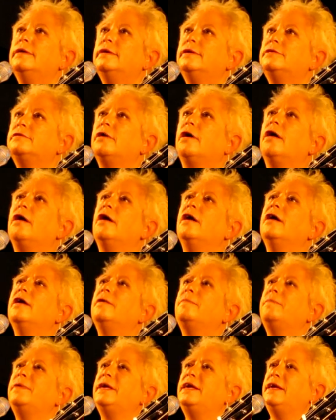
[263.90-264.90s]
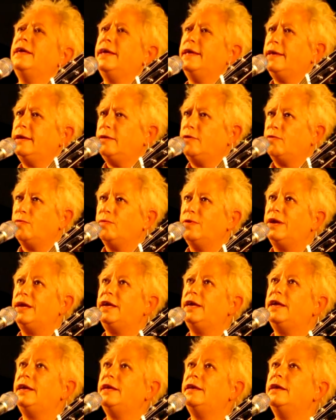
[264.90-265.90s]
It's hard being
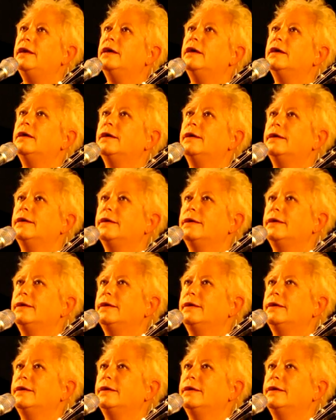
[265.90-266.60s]
green.